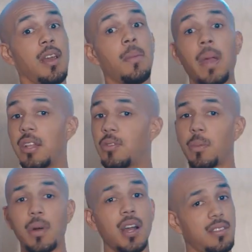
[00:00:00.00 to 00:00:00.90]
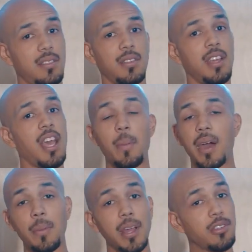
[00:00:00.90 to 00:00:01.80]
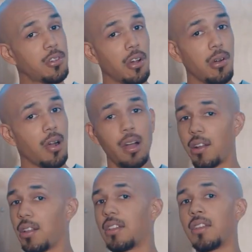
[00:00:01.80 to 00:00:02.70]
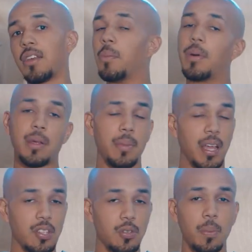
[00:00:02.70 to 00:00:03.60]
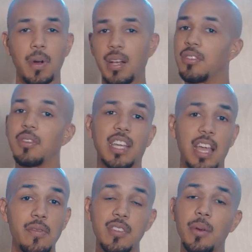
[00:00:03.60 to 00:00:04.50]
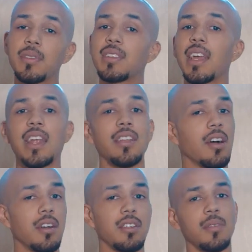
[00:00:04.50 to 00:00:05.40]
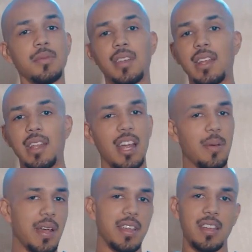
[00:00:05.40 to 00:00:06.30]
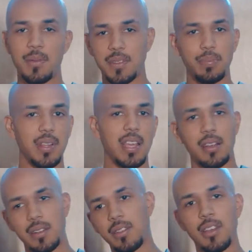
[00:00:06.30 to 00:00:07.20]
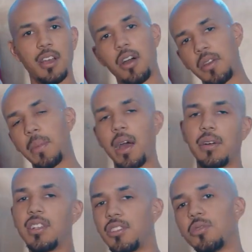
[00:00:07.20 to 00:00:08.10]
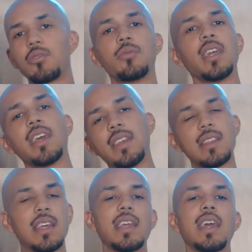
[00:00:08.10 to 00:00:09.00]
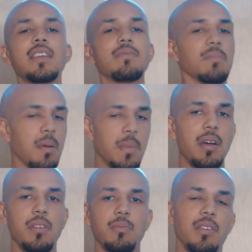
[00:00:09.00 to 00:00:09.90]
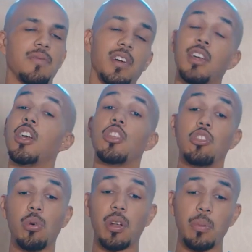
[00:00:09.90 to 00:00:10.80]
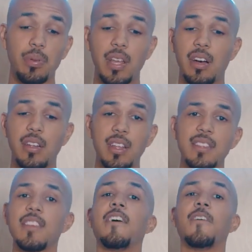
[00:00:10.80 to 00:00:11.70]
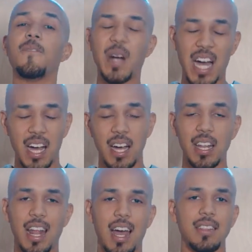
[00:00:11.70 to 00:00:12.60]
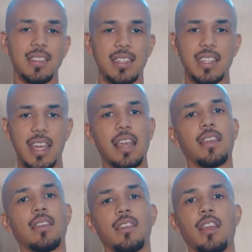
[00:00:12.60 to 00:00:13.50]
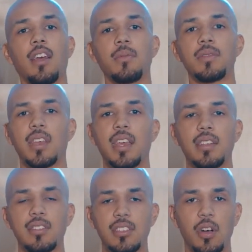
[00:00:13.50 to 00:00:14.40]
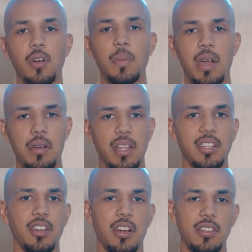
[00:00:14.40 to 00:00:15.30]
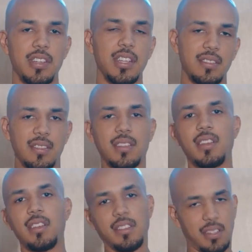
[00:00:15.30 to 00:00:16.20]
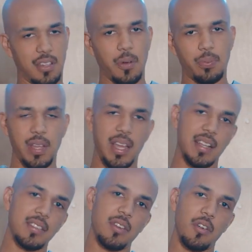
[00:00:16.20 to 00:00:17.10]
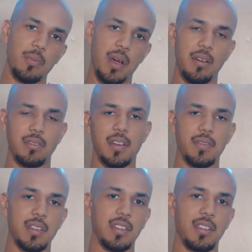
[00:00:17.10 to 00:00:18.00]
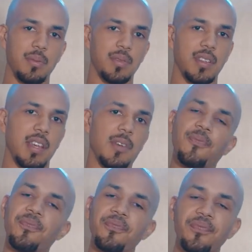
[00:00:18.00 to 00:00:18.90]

It made you a monster. It might have made you cold-hearted, but it made you a monster. It gave you something to stand on, you know what I'm saying? Now everybody comes to play on the mountain that you created. Like, yeah, it's my mountain, motherfucker. You want to play on this? $500 a day, you know what I'm saying? Stone Mountain. They charge niggas to go play at Stone Mountain every, you know what I'm saying?